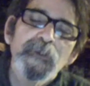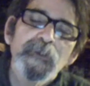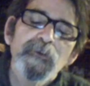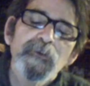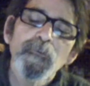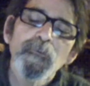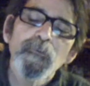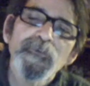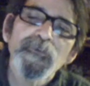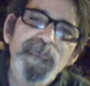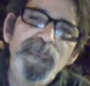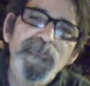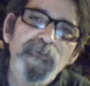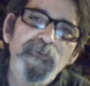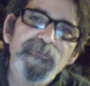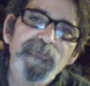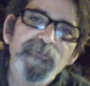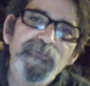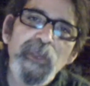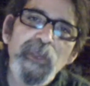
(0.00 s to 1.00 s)
Who was
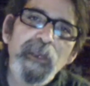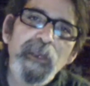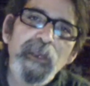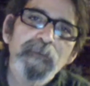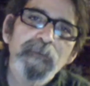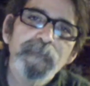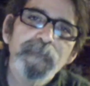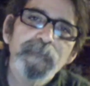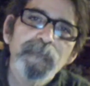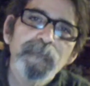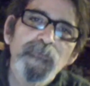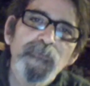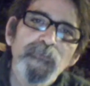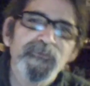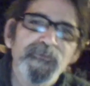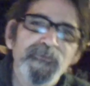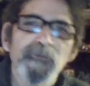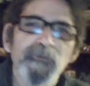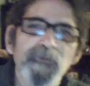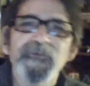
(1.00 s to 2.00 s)
Joe Stack?
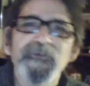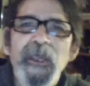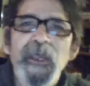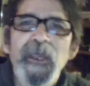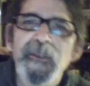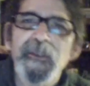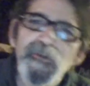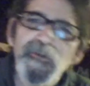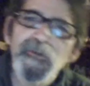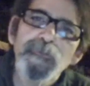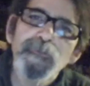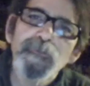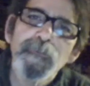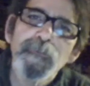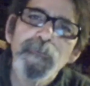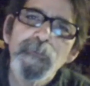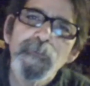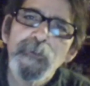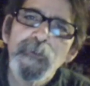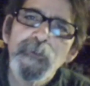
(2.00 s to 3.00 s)
Was Joe Stack you?
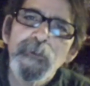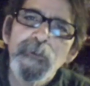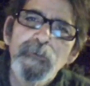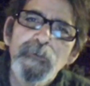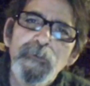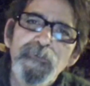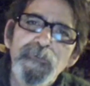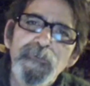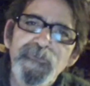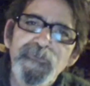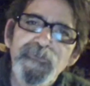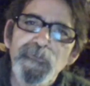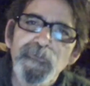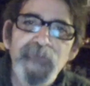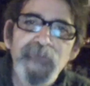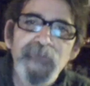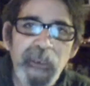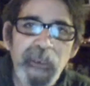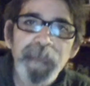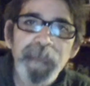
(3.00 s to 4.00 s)
Was Joe
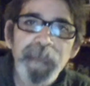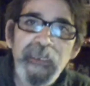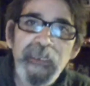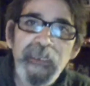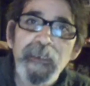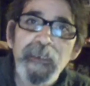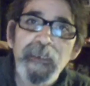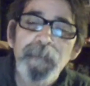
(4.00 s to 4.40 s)
Stack me?